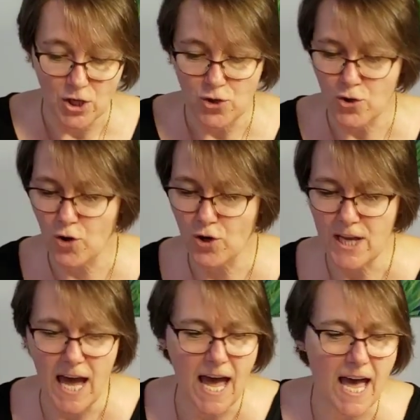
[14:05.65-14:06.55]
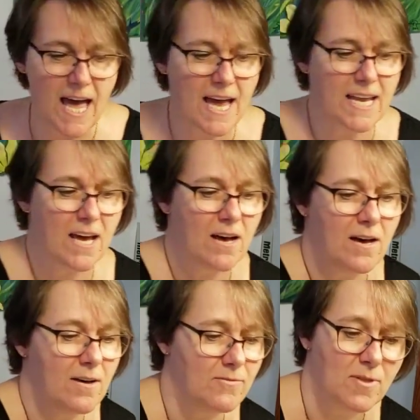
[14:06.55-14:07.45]
You could add
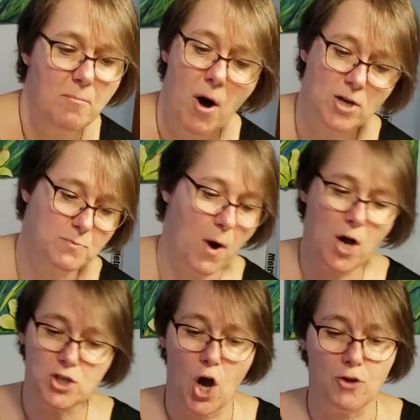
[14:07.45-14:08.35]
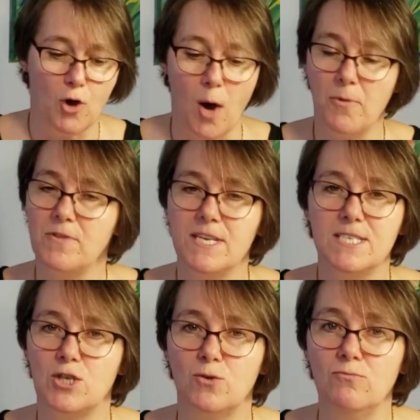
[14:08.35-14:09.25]
the Modge Podge on top of
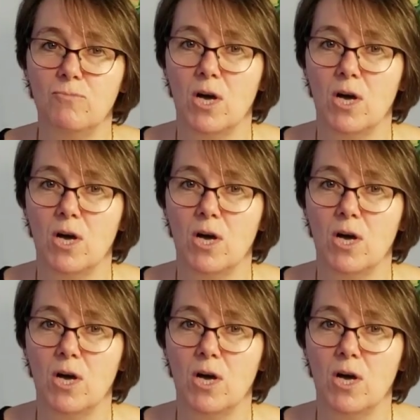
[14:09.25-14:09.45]
this too.